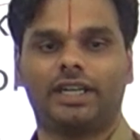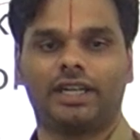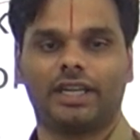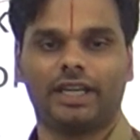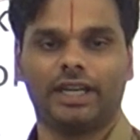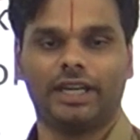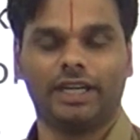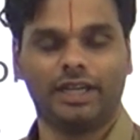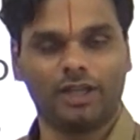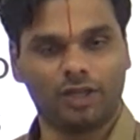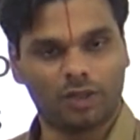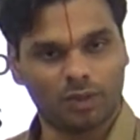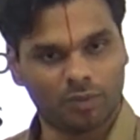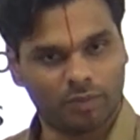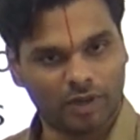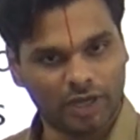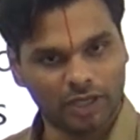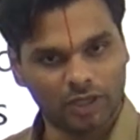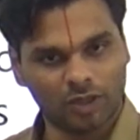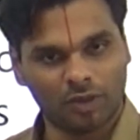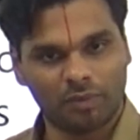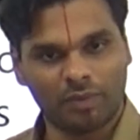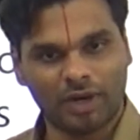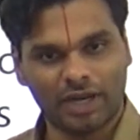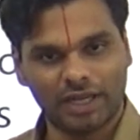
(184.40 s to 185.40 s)
it into
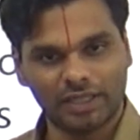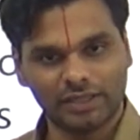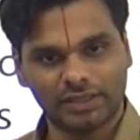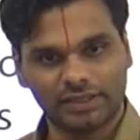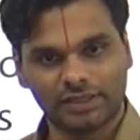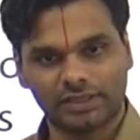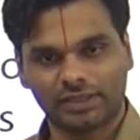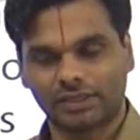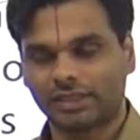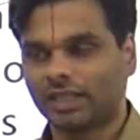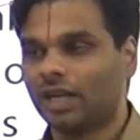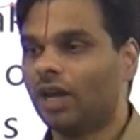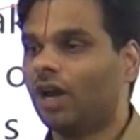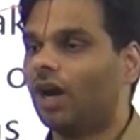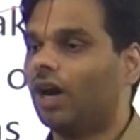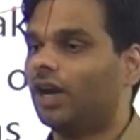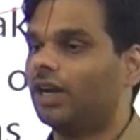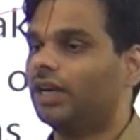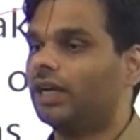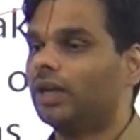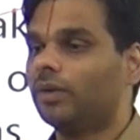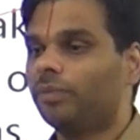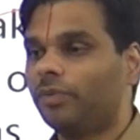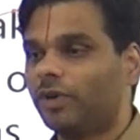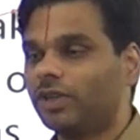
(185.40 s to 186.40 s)
biomass or
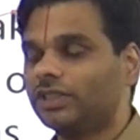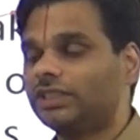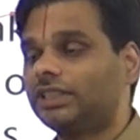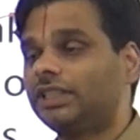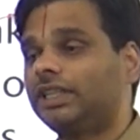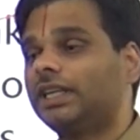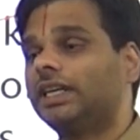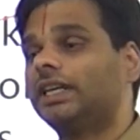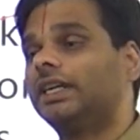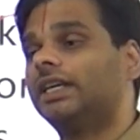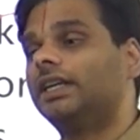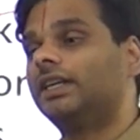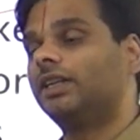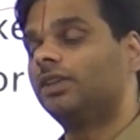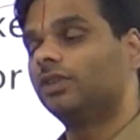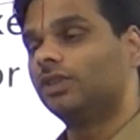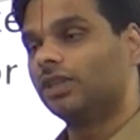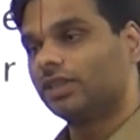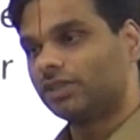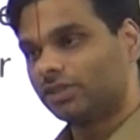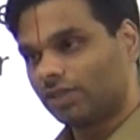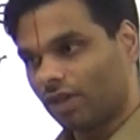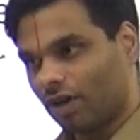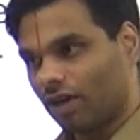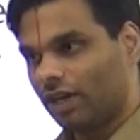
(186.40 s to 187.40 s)
depositing it to
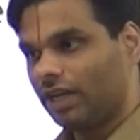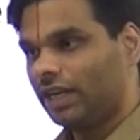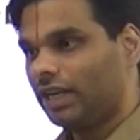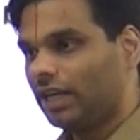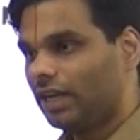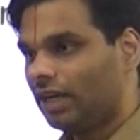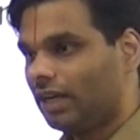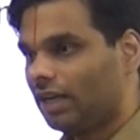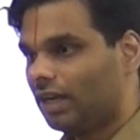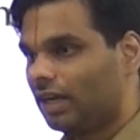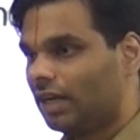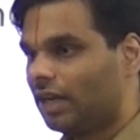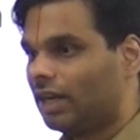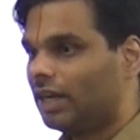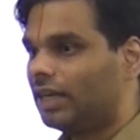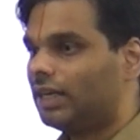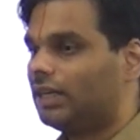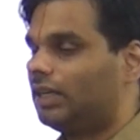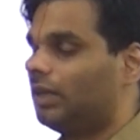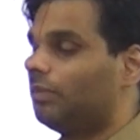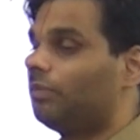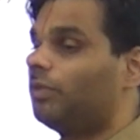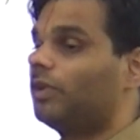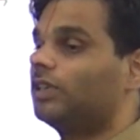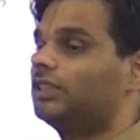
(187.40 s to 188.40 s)
the soil,
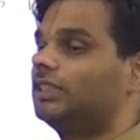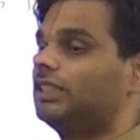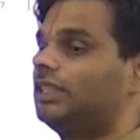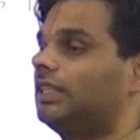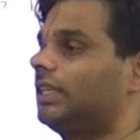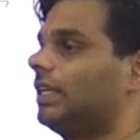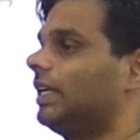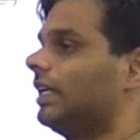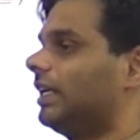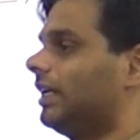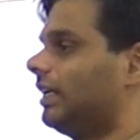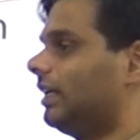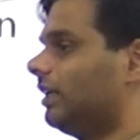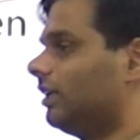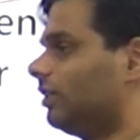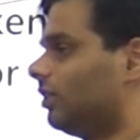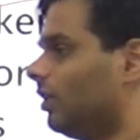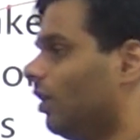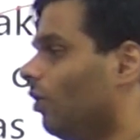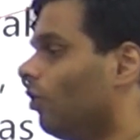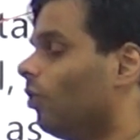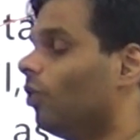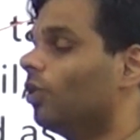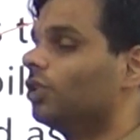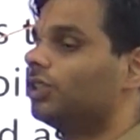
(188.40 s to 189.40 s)
depositing it in
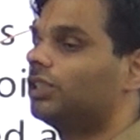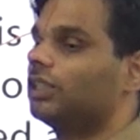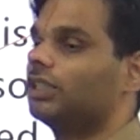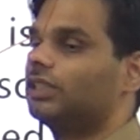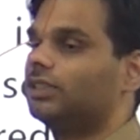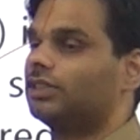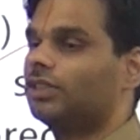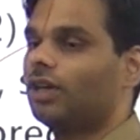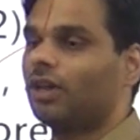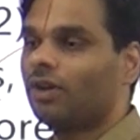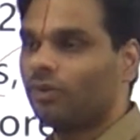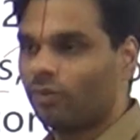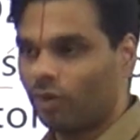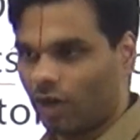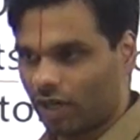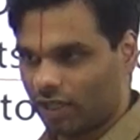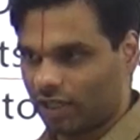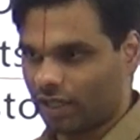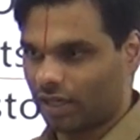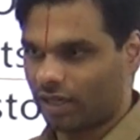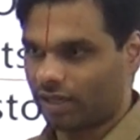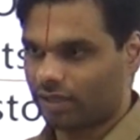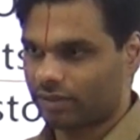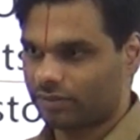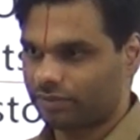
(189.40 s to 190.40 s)
the oceans or
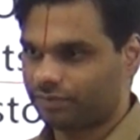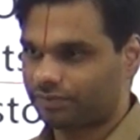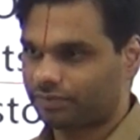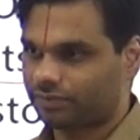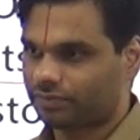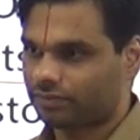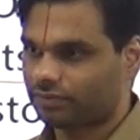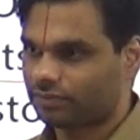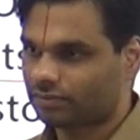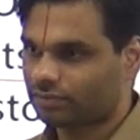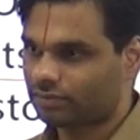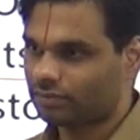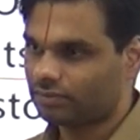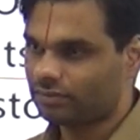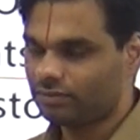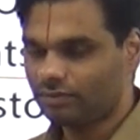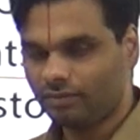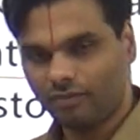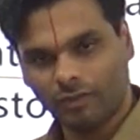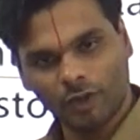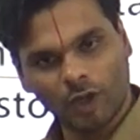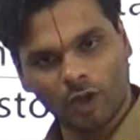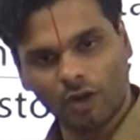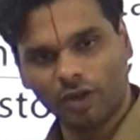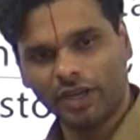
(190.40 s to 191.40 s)
water.
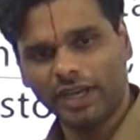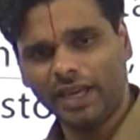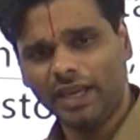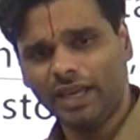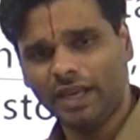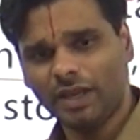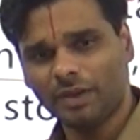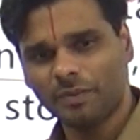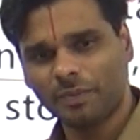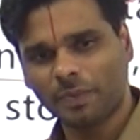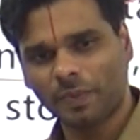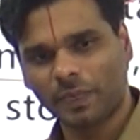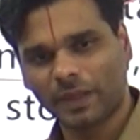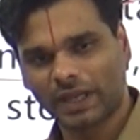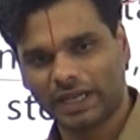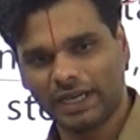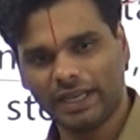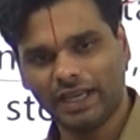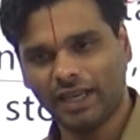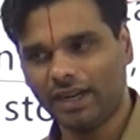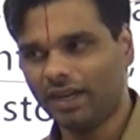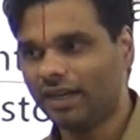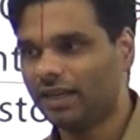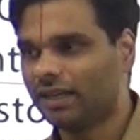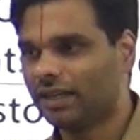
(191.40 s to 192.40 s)
Okay.
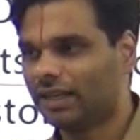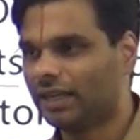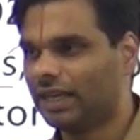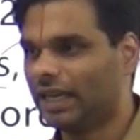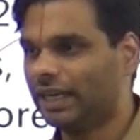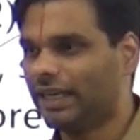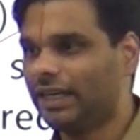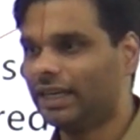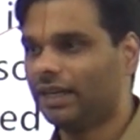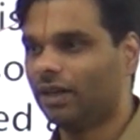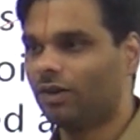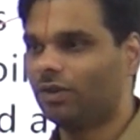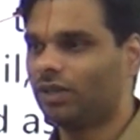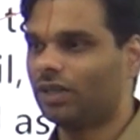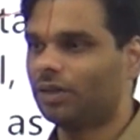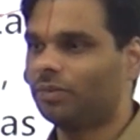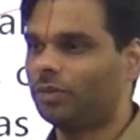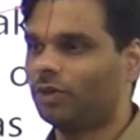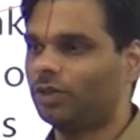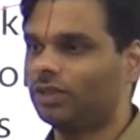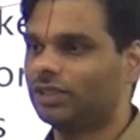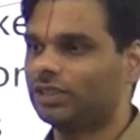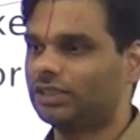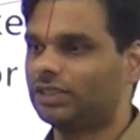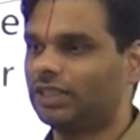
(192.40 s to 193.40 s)
Clear? Any doubt
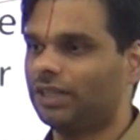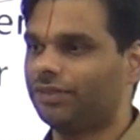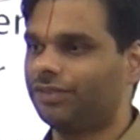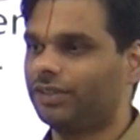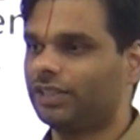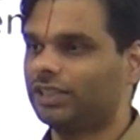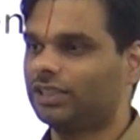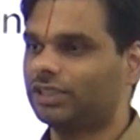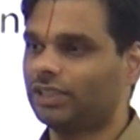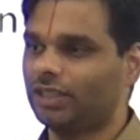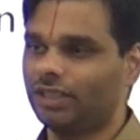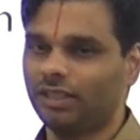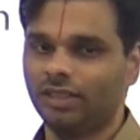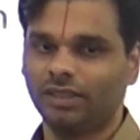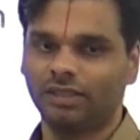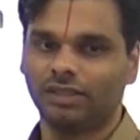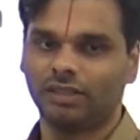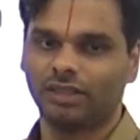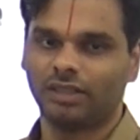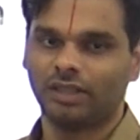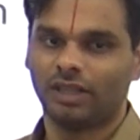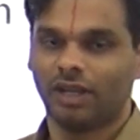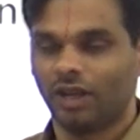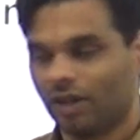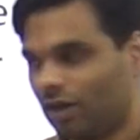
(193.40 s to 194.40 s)
about this definition?
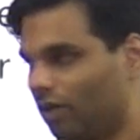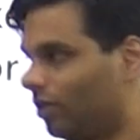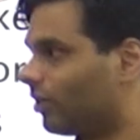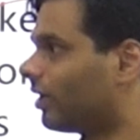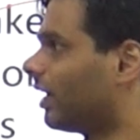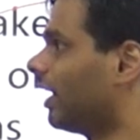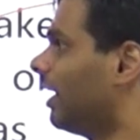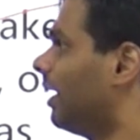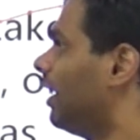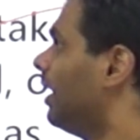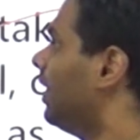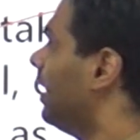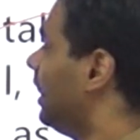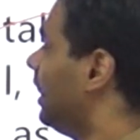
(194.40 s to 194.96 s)
Okay.